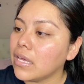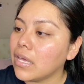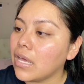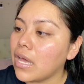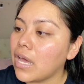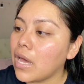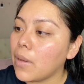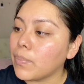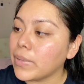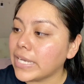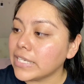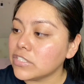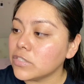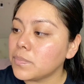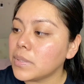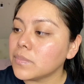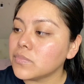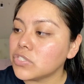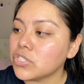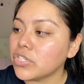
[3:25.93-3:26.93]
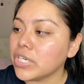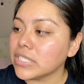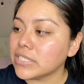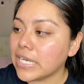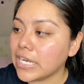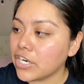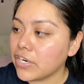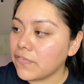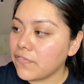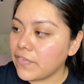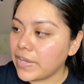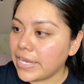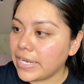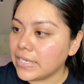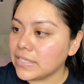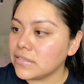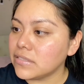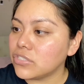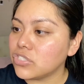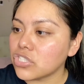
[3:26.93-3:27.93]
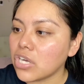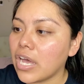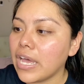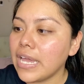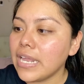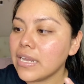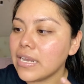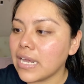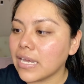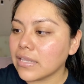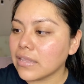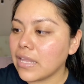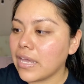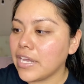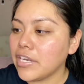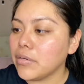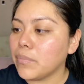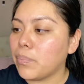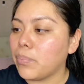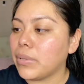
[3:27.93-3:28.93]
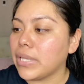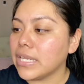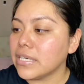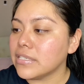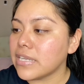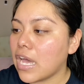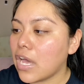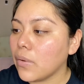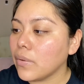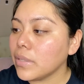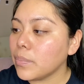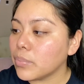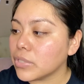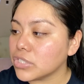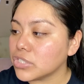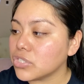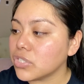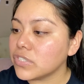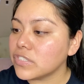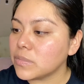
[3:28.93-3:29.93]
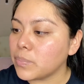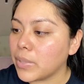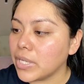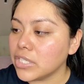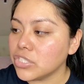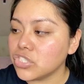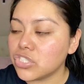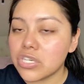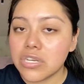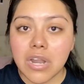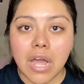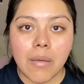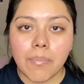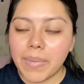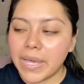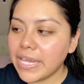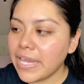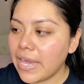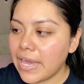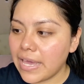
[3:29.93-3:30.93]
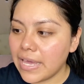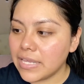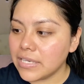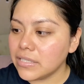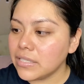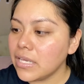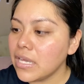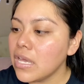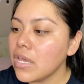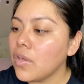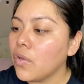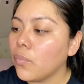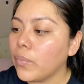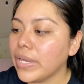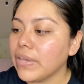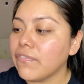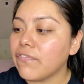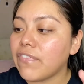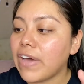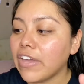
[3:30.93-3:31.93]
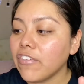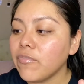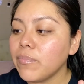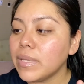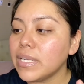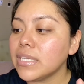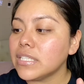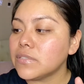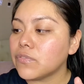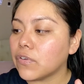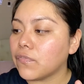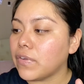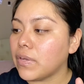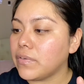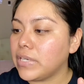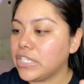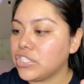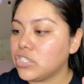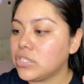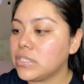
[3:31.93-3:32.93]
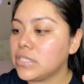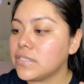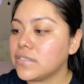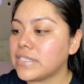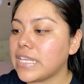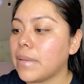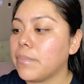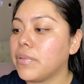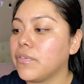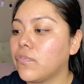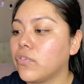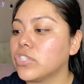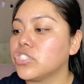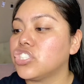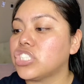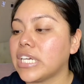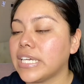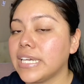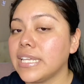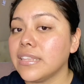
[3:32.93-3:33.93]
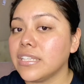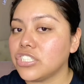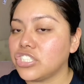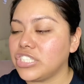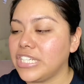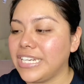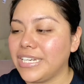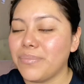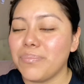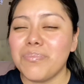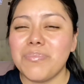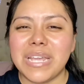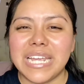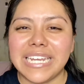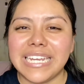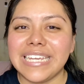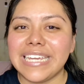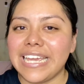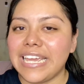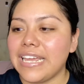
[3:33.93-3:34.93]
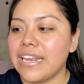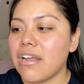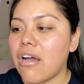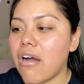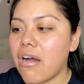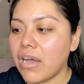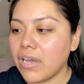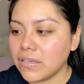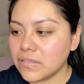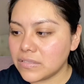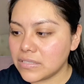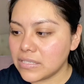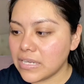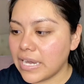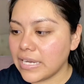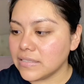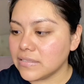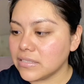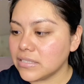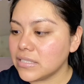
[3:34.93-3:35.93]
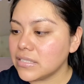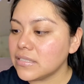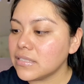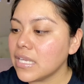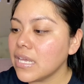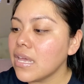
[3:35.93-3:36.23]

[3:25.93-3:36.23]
Apply to pumps to your entire face, jaw, and neckline. Blend out with brush or sponge, not by hand. Wait 5 minutes for foundation to set before checking the shade, meaning it oxidizes.